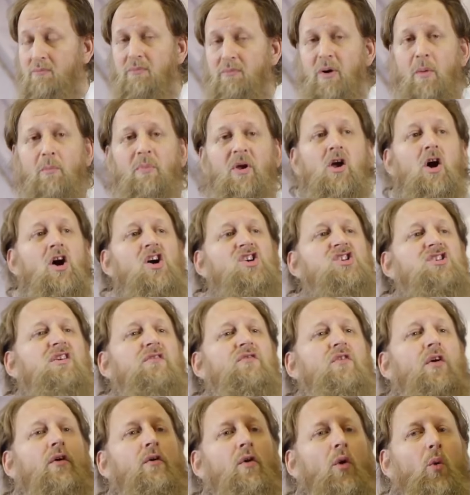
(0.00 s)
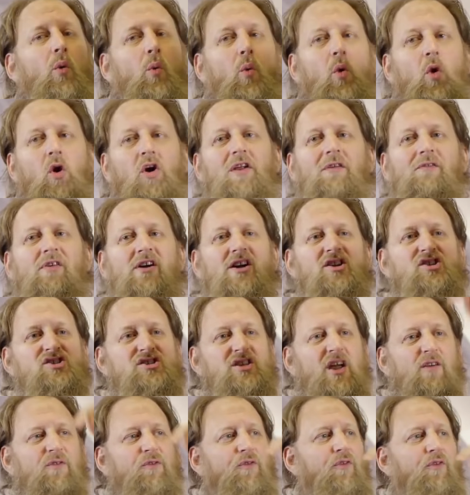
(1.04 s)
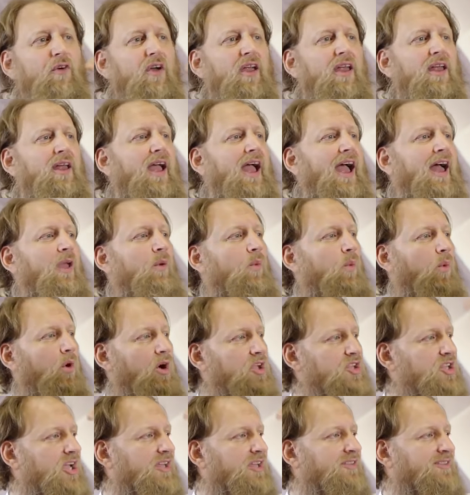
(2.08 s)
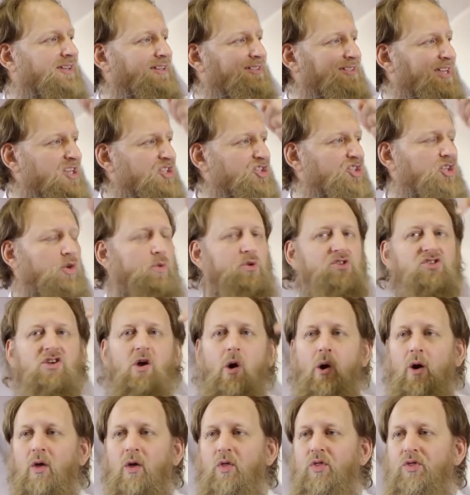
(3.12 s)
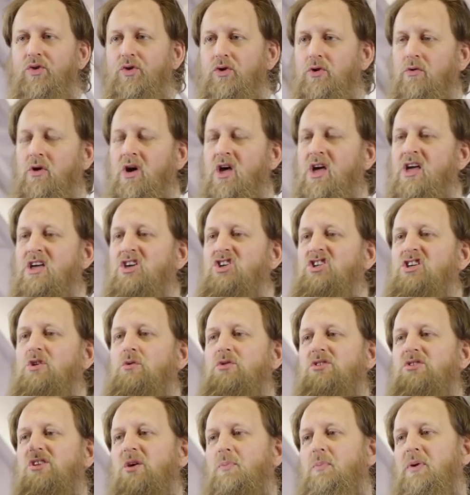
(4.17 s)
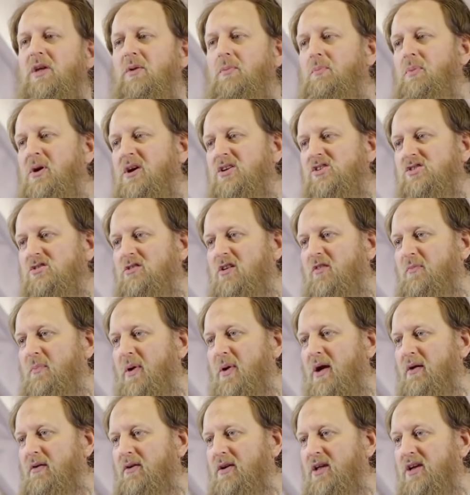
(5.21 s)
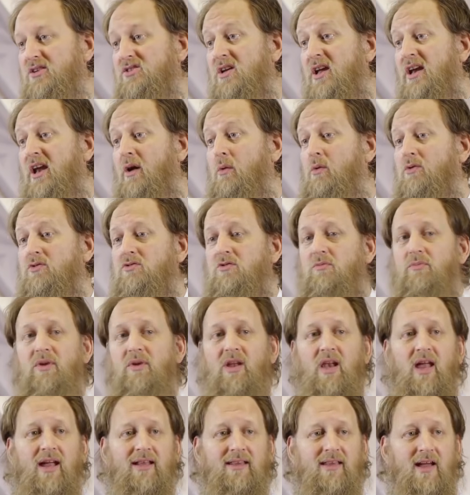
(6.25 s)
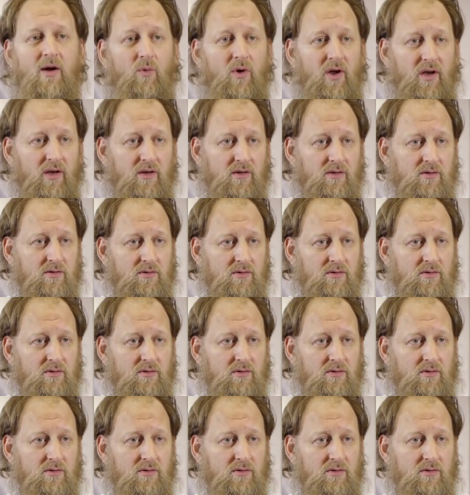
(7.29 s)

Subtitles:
But because of the reward of her suffering and what the test she was going through, she was a person of paradise, and I want to be like that one.